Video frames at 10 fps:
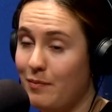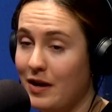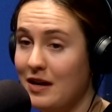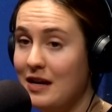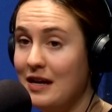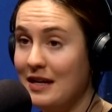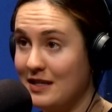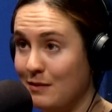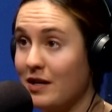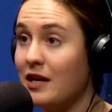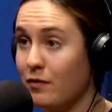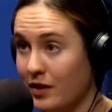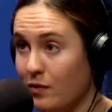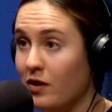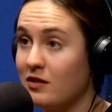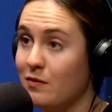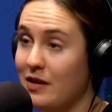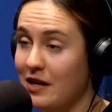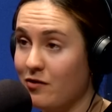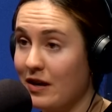But it seems like he really wants to be
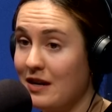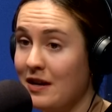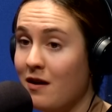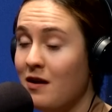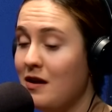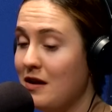ingrained here.